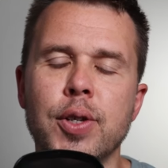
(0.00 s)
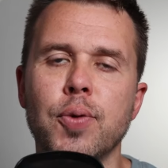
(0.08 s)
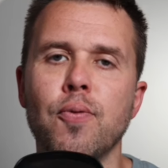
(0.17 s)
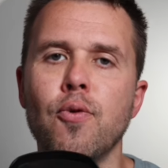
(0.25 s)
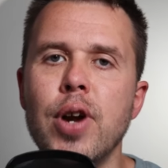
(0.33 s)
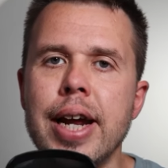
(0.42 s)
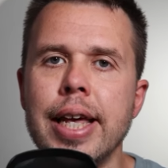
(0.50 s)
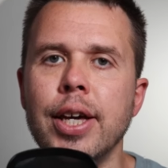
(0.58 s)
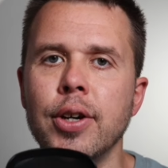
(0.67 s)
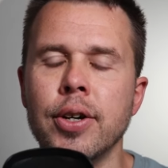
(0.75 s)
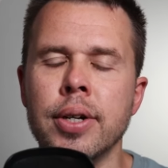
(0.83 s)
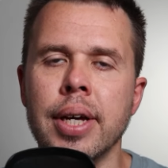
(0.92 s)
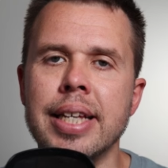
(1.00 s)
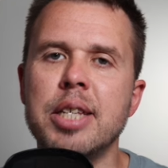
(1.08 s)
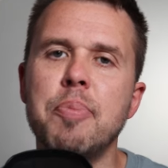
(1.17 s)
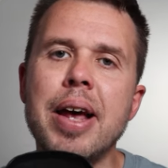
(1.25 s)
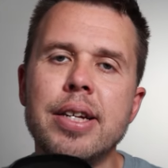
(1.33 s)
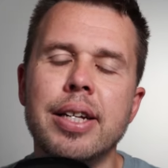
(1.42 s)
It's really good,
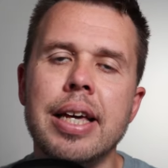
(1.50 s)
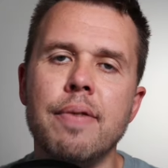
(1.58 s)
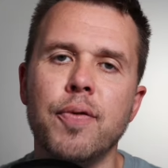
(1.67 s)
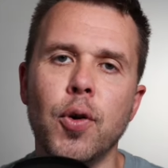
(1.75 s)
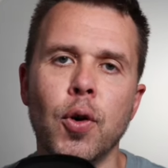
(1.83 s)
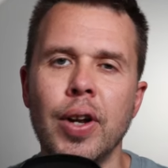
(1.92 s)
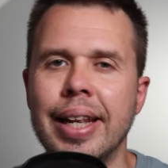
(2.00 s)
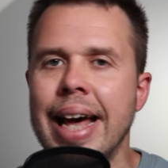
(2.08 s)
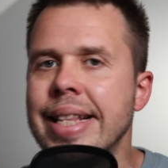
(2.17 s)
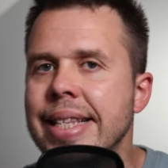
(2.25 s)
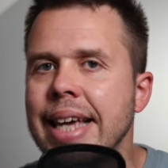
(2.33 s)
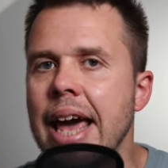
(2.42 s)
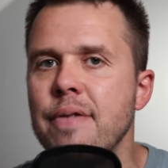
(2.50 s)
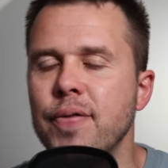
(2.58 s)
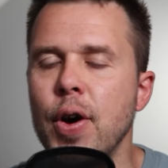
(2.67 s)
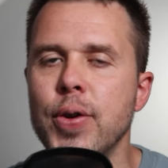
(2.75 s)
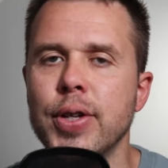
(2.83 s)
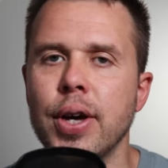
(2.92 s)
especially for landscape
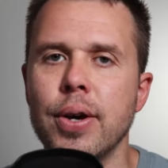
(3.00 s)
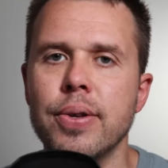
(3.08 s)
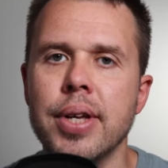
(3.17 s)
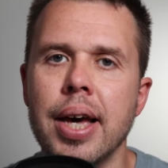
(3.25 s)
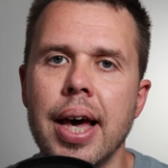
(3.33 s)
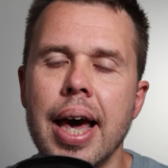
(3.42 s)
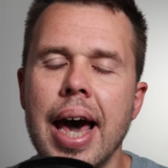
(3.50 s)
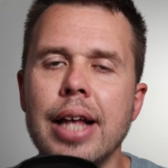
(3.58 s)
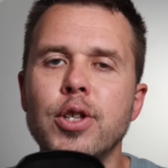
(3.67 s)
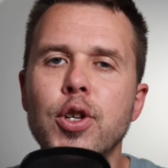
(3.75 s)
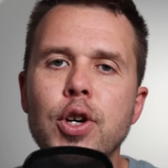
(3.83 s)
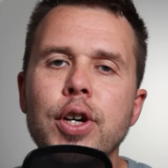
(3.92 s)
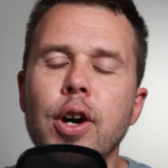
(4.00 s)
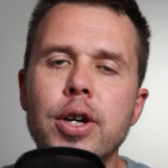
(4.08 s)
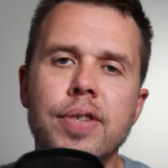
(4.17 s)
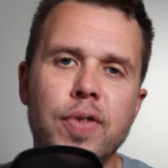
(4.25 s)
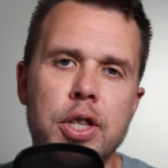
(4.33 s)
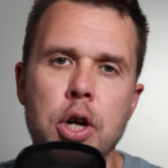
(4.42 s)
photos and certain
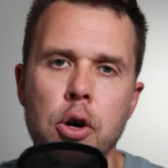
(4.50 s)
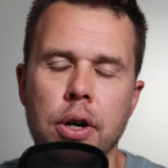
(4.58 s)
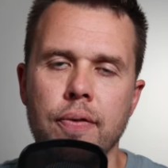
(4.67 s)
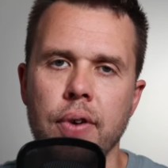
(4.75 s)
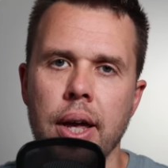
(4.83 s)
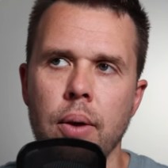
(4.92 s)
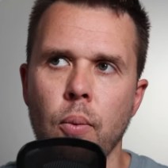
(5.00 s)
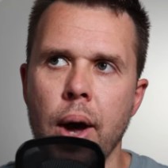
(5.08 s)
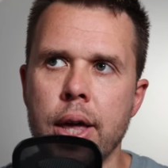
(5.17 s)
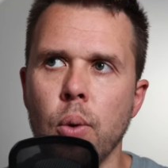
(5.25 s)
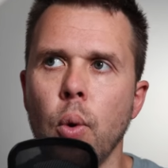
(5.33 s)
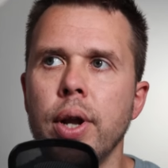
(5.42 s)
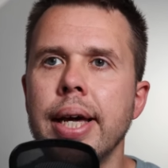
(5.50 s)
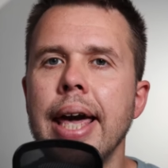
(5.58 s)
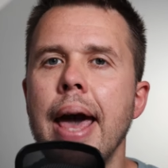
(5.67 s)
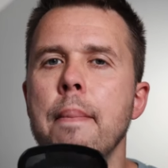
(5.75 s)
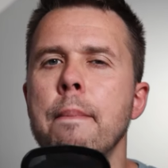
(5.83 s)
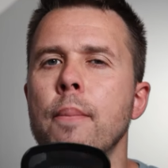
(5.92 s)
kinds of photography where you want to
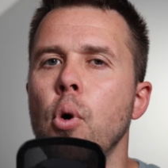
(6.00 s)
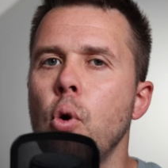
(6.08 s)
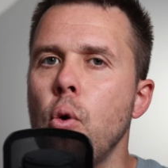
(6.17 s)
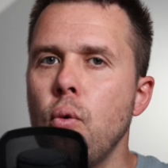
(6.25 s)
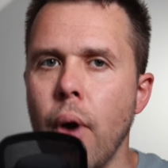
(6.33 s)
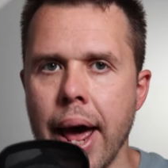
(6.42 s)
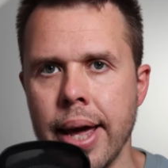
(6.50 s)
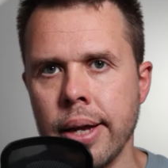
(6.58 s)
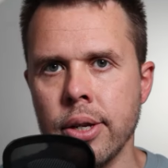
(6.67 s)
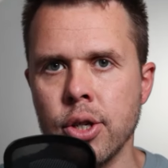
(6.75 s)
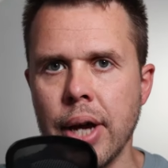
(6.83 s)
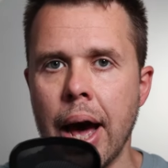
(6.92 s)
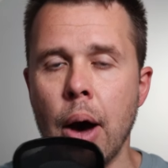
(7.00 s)
get more range